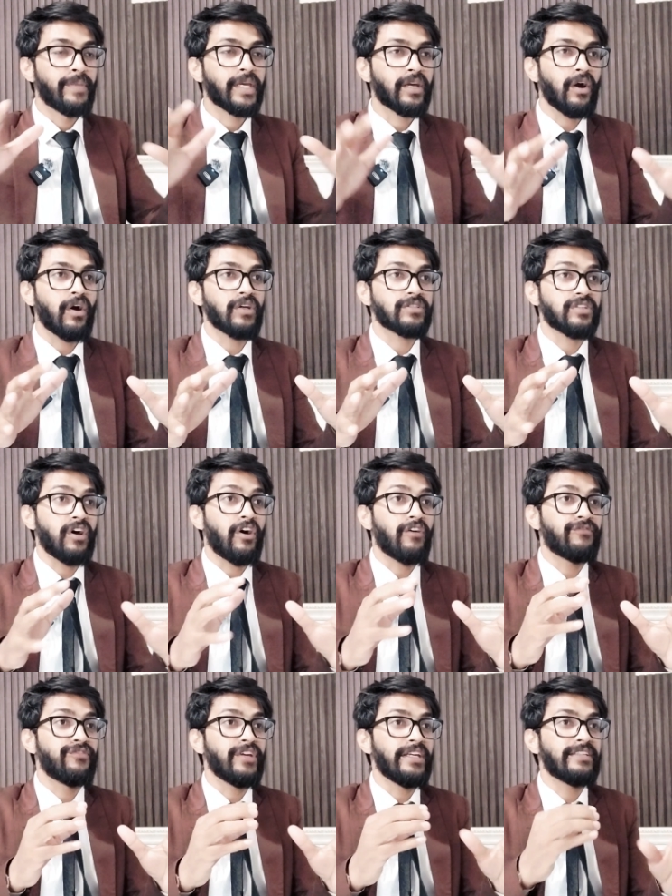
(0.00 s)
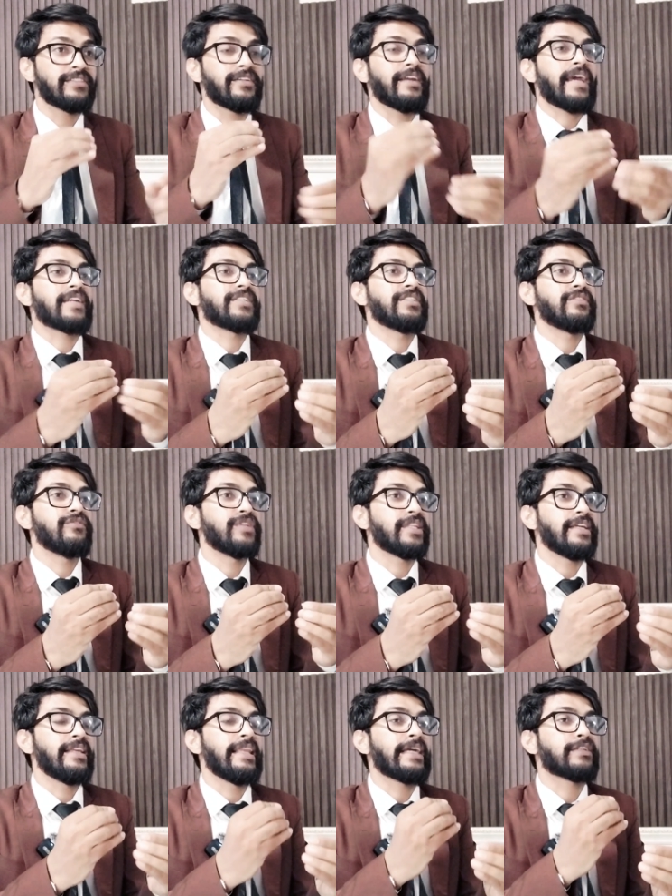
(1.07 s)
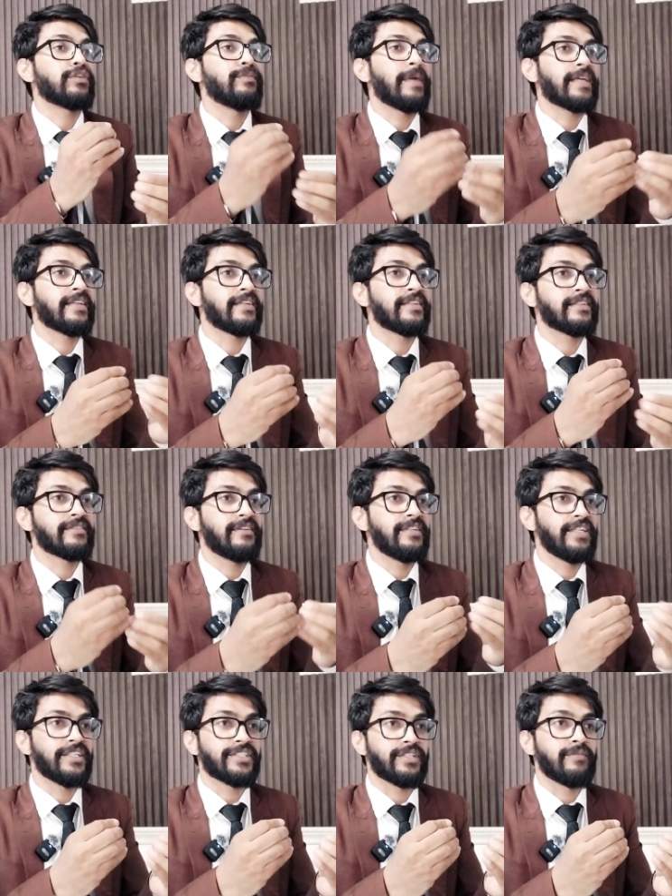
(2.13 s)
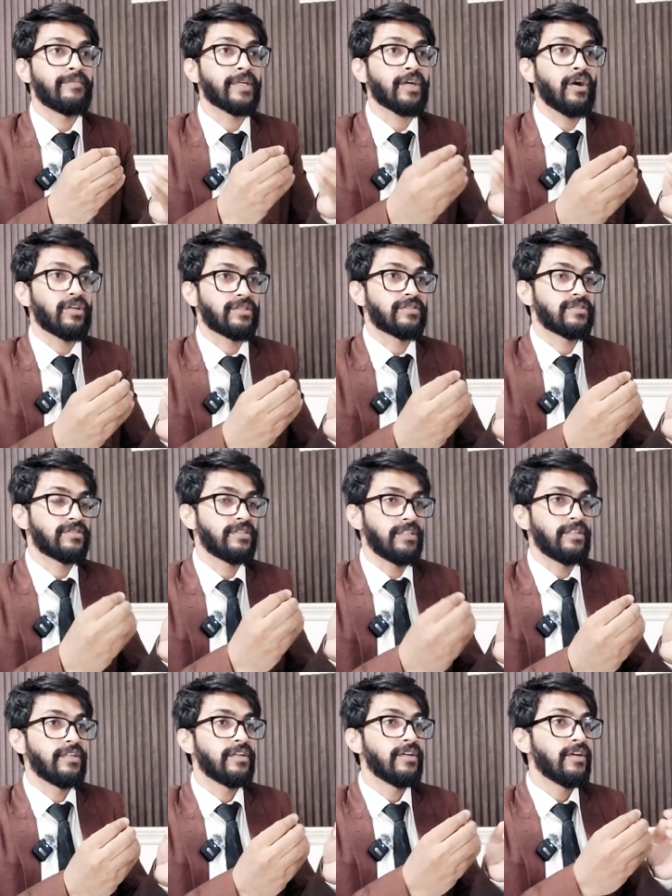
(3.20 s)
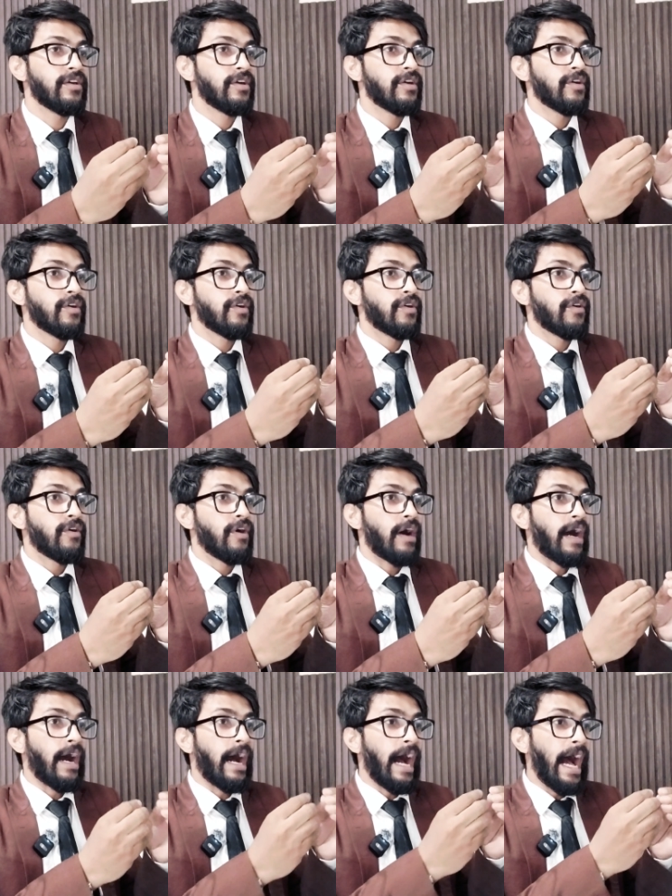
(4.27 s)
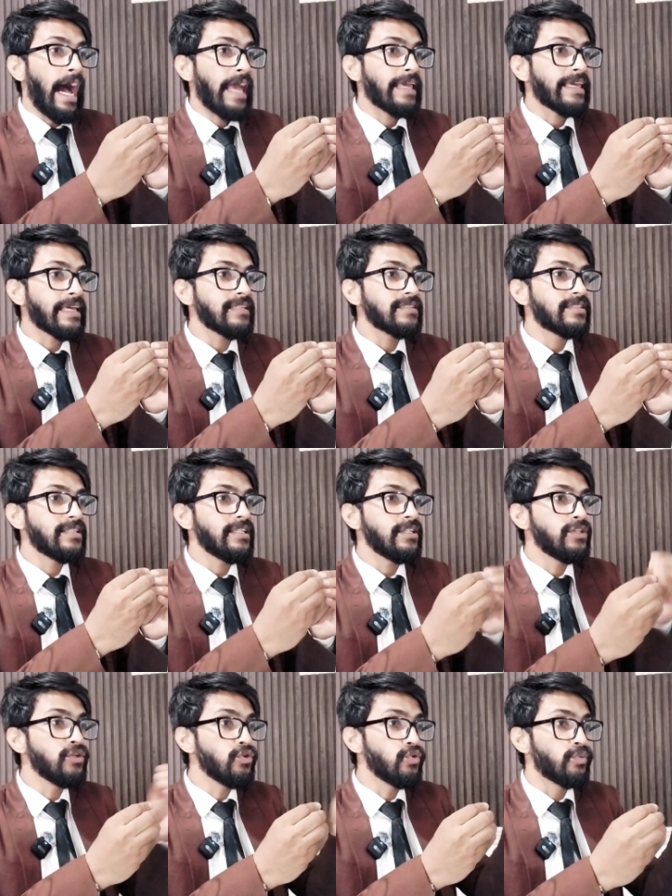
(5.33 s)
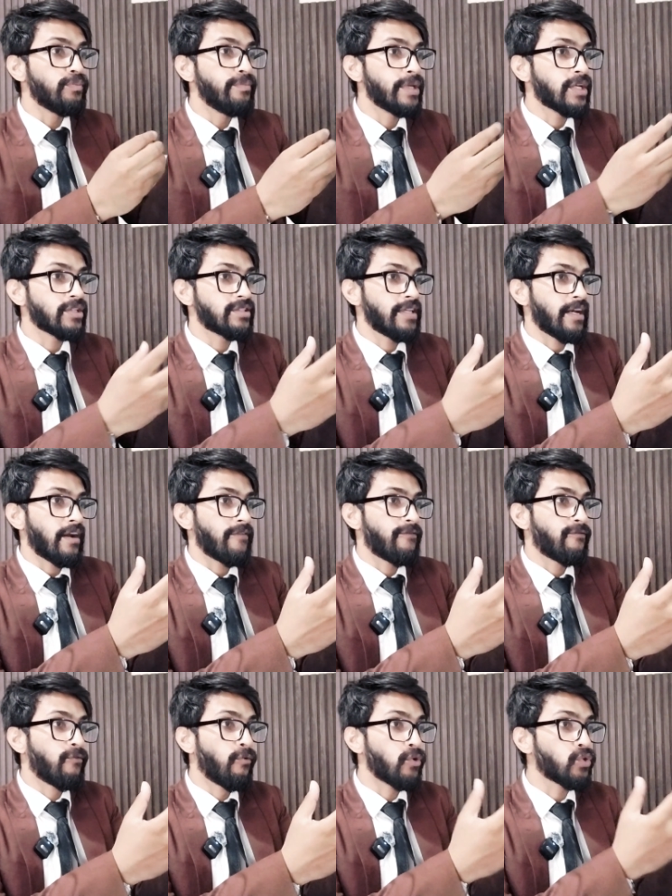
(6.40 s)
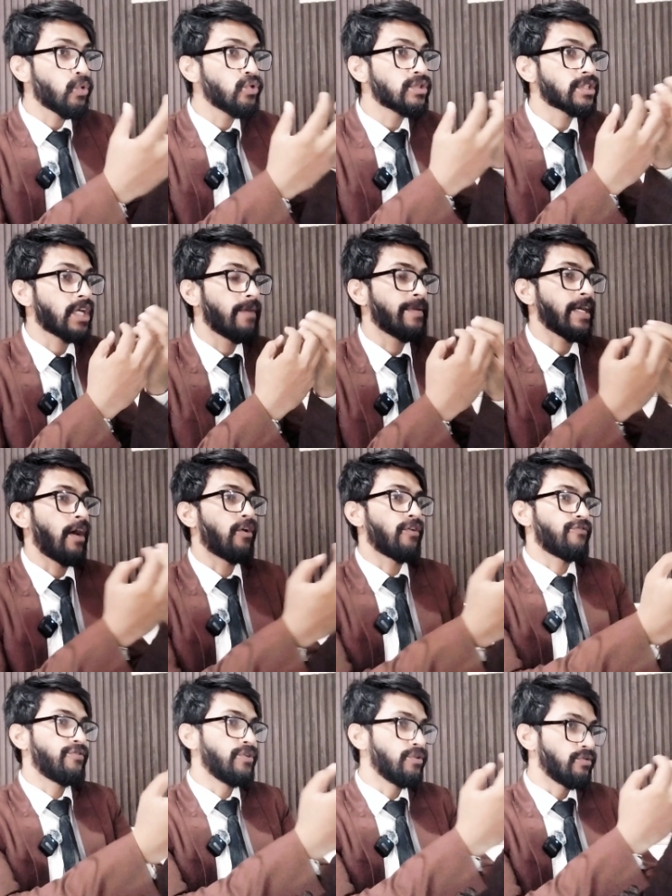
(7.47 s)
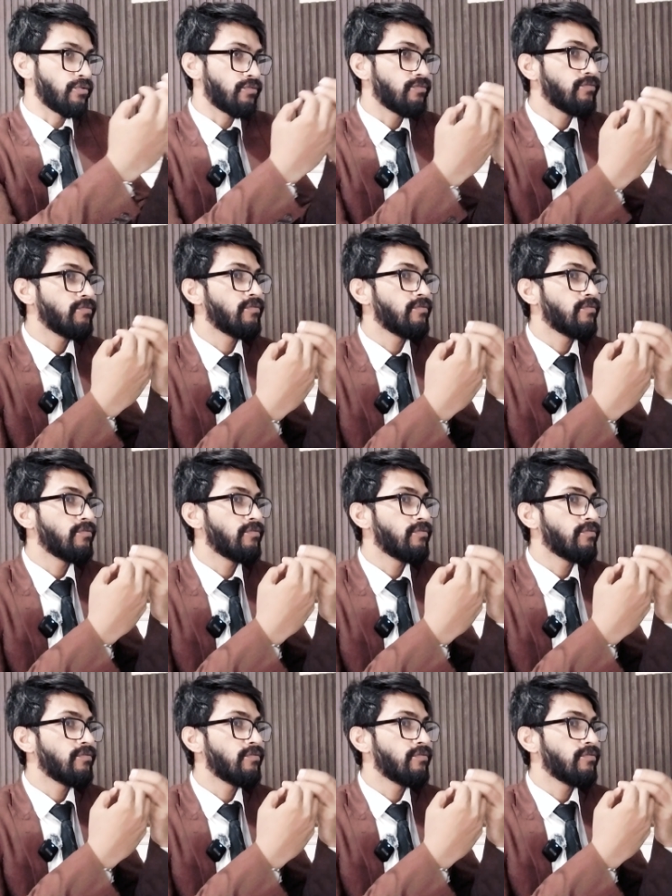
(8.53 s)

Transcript: because of the interaction with electromagnetic radiation. Because see, I can see you because there are photons coming out of you